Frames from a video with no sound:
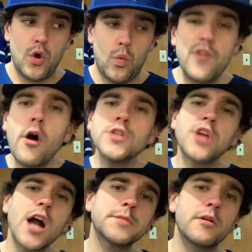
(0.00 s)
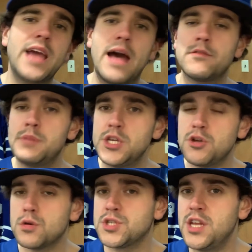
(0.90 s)
We've all talked about Kevin
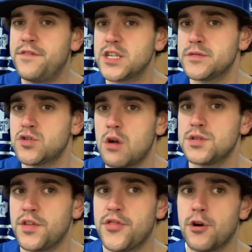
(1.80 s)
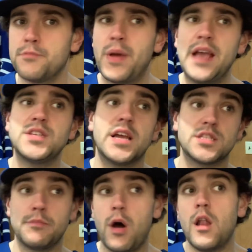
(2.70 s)
Biggio's defensive struggles at third base. He gets
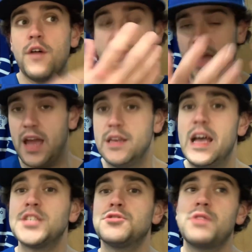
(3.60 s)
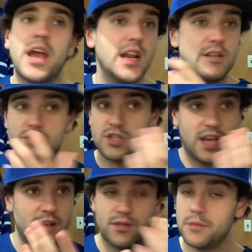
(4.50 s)
the ball off the hand yesterday, and it was just
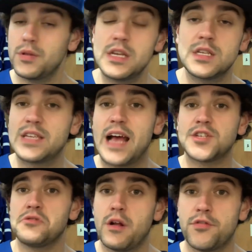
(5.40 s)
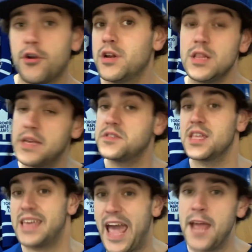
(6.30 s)
kind of a complete disaster there at third. He leaves the
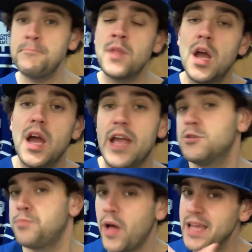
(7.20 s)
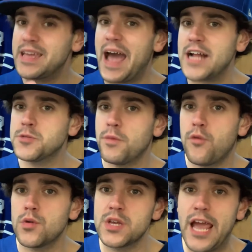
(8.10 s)
game. He was playing catch
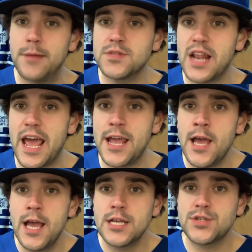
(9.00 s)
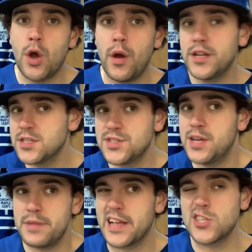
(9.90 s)
before the game today, so it doesn't
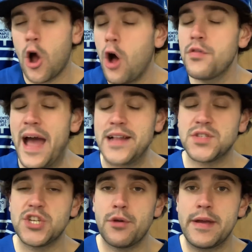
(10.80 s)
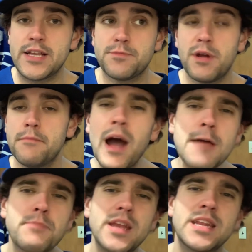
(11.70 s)
seem like it's all that serious. But in my
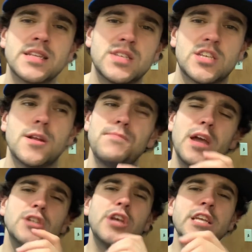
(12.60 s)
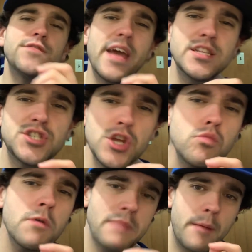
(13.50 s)
opinion is this. Jays fans, do
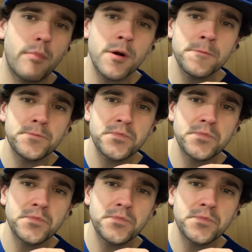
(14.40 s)
you remember?